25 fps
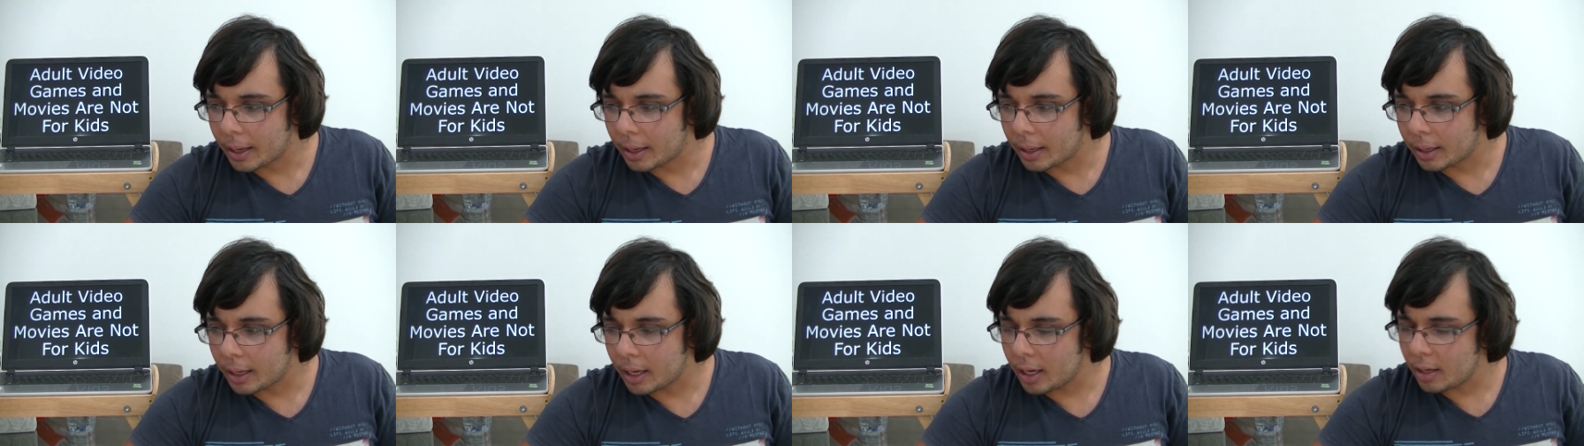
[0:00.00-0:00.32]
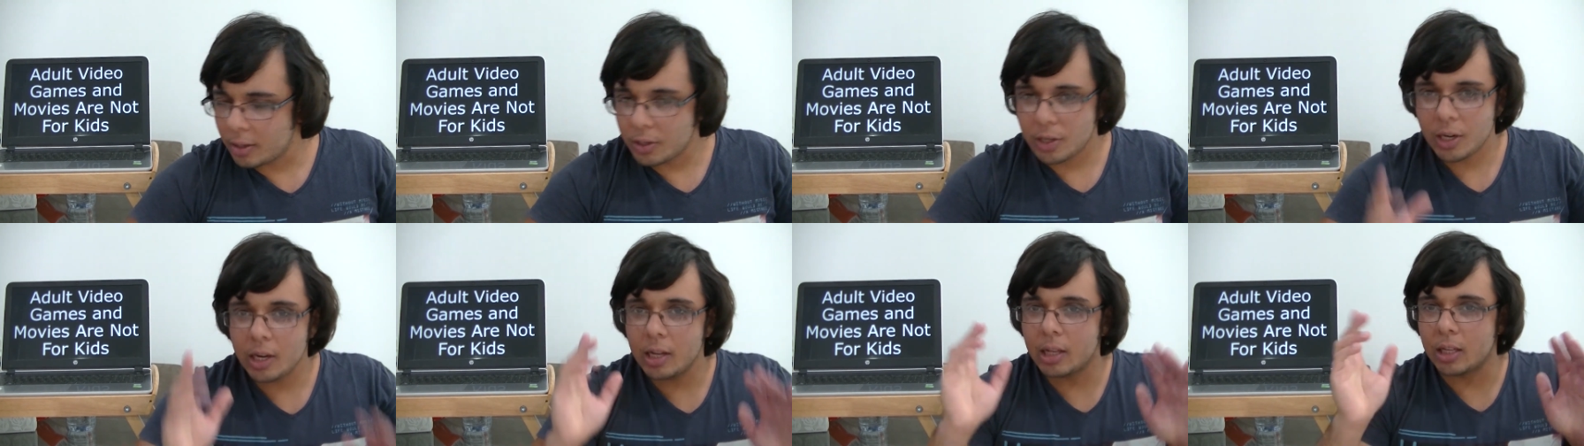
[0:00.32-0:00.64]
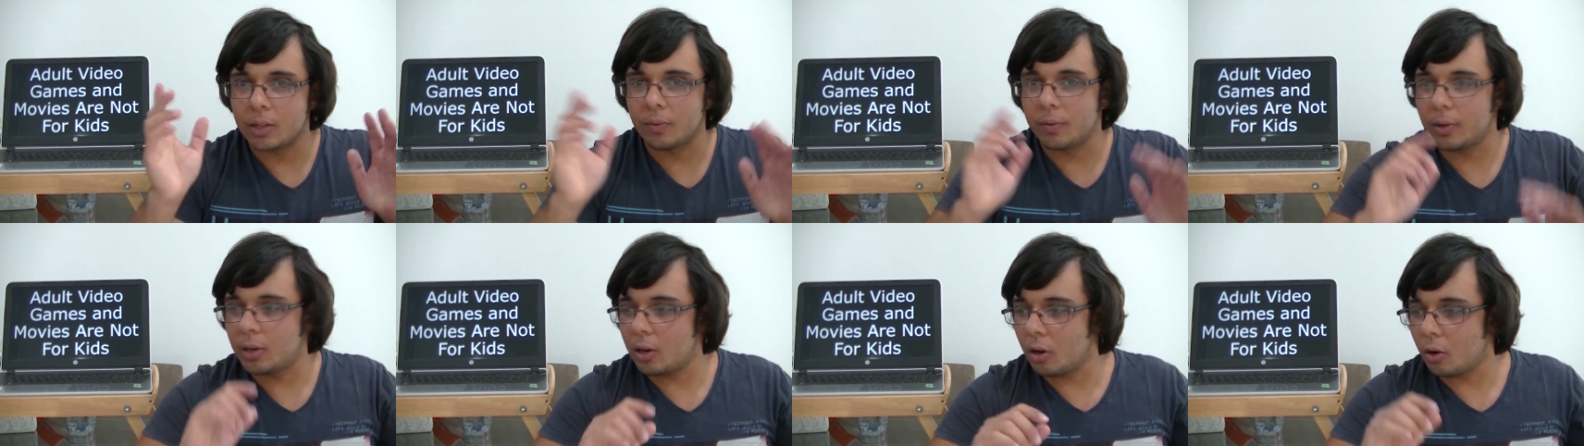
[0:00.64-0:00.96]
yeah, share
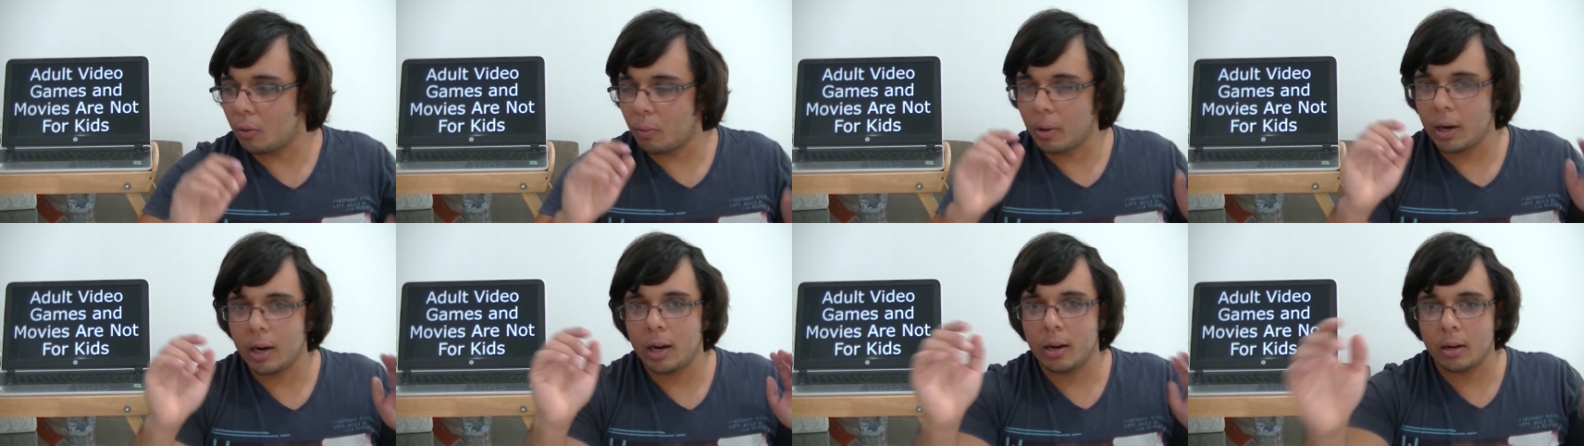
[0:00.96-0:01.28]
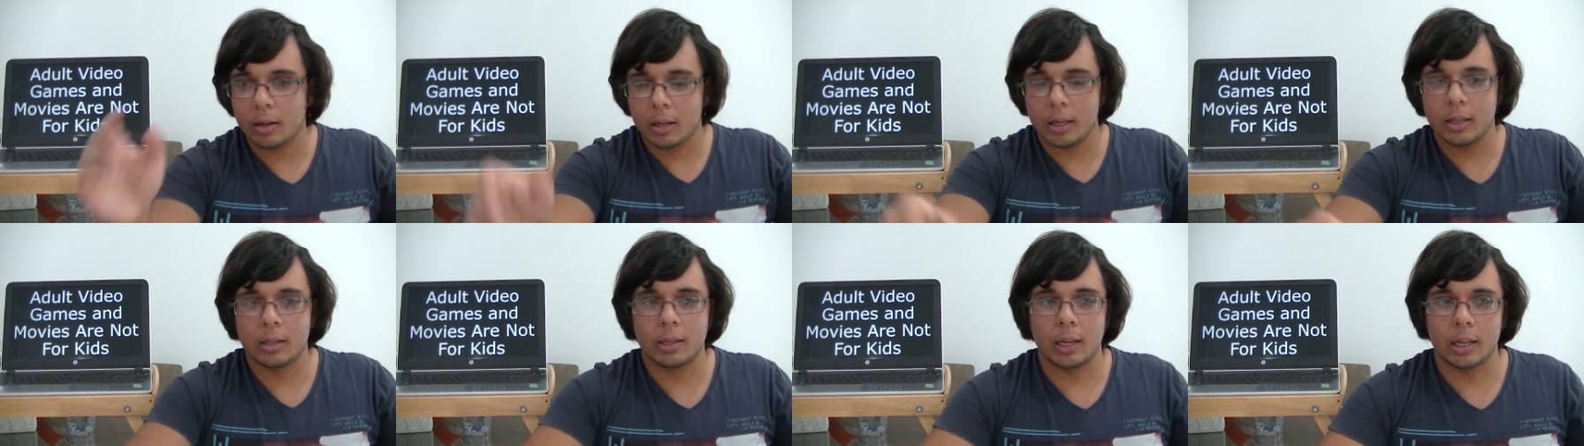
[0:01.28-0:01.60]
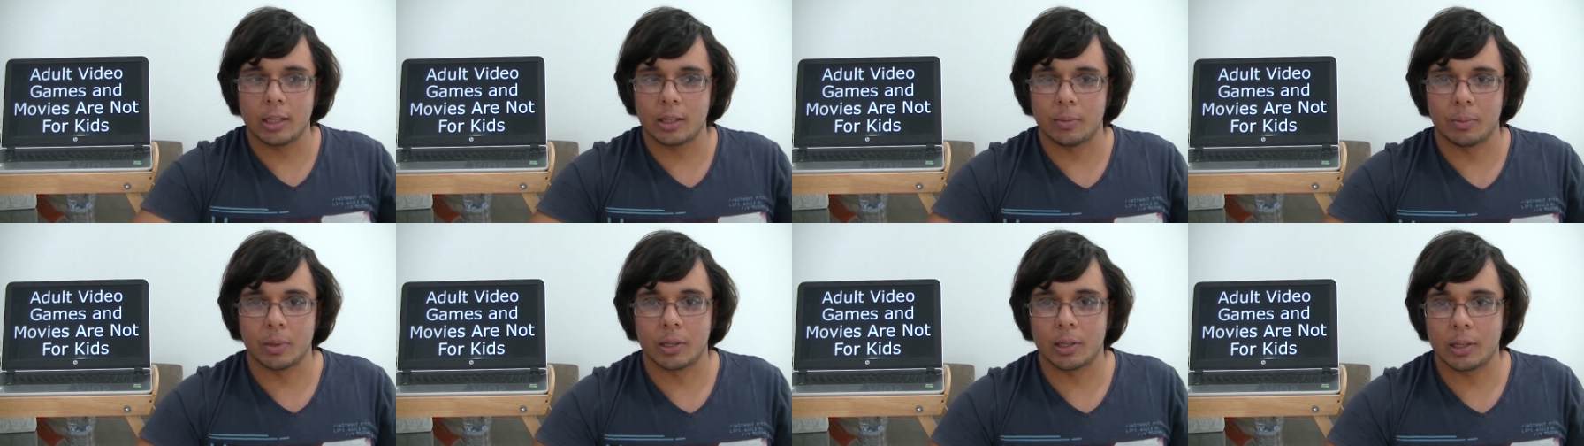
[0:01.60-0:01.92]
this video around, let's
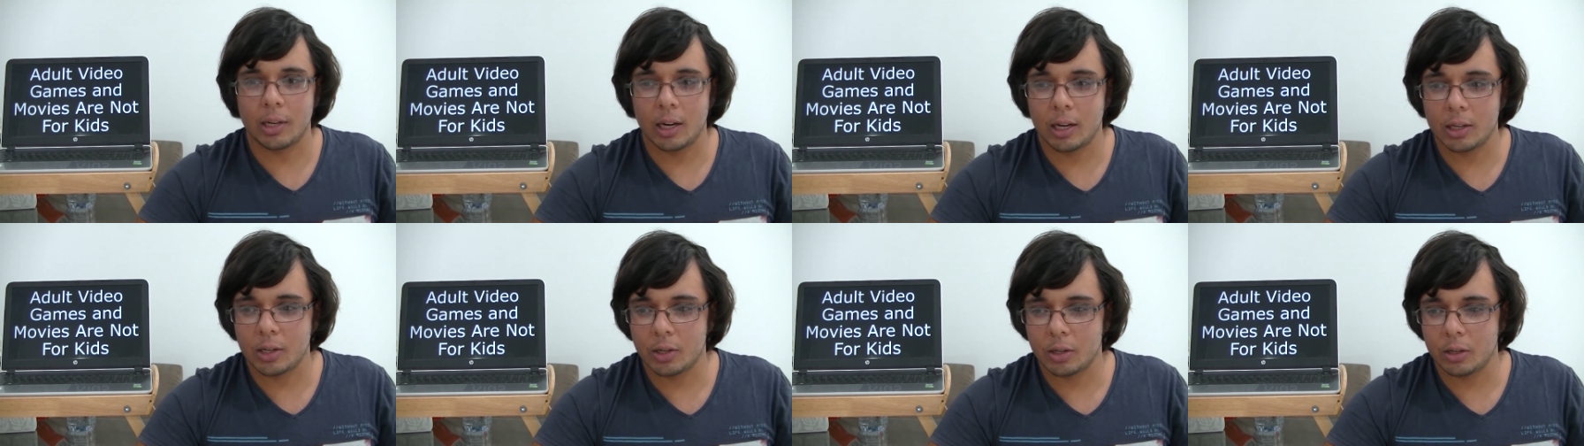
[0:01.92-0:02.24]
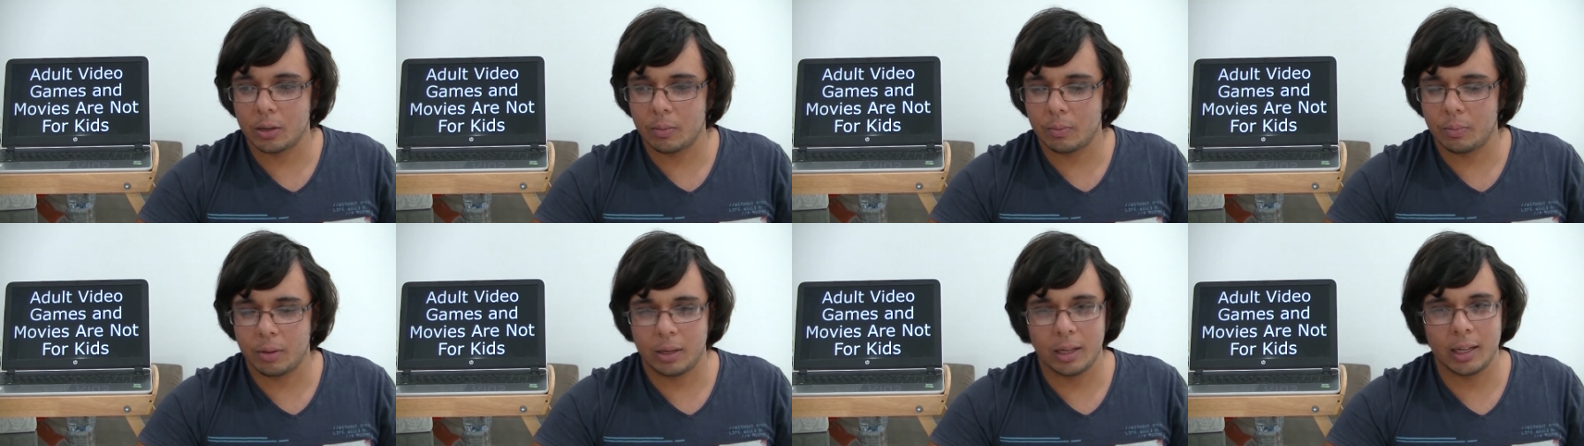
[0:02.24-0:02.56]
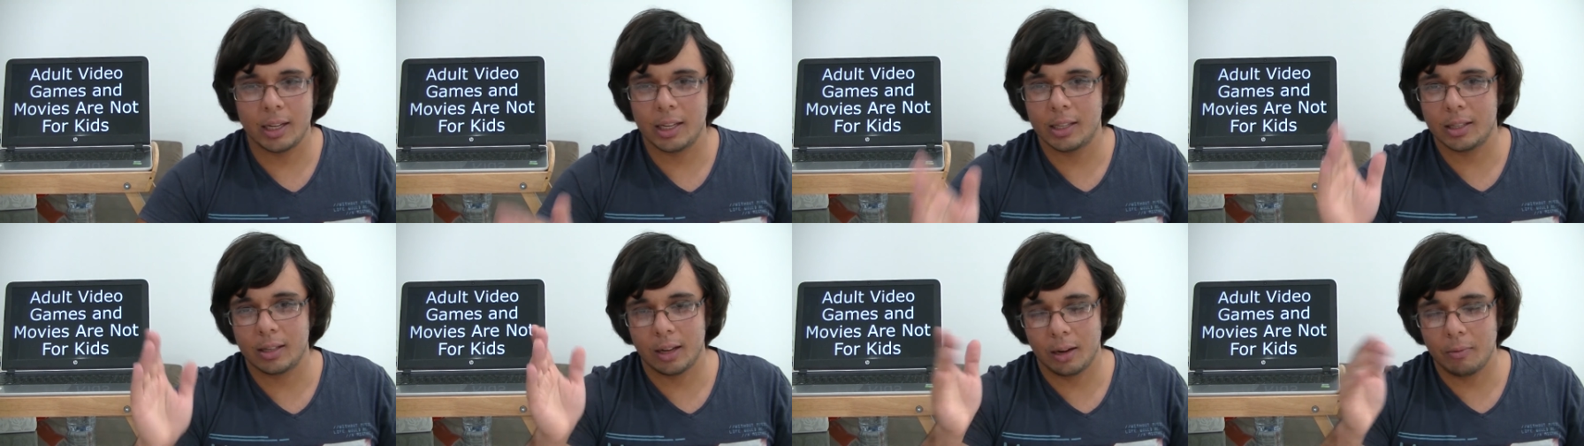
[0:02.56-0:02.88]
get some discussion,
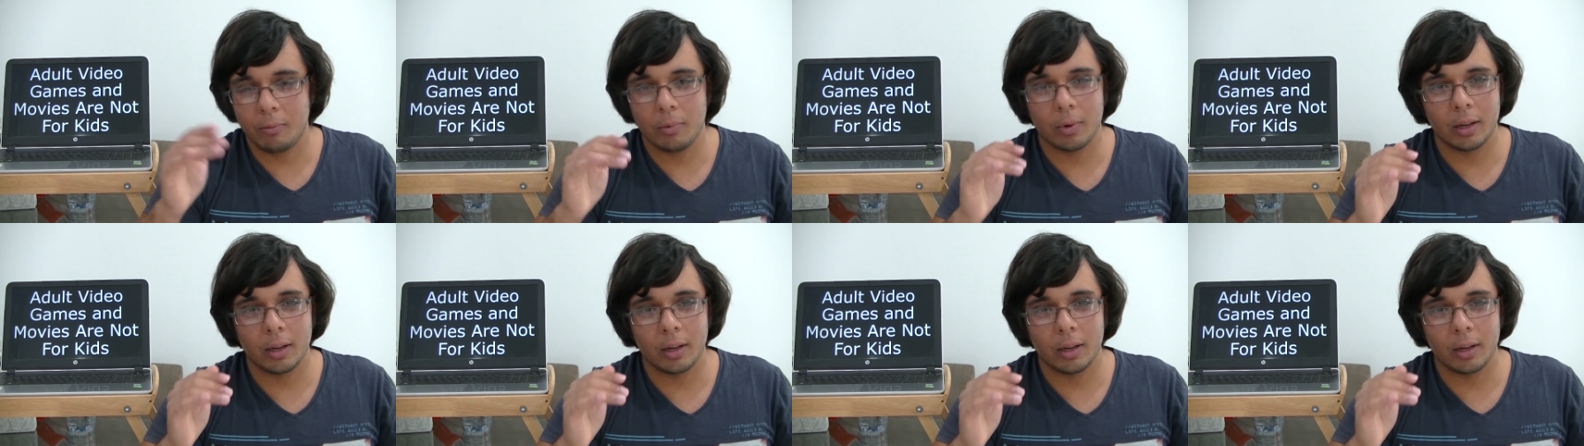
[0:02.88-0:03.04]
please.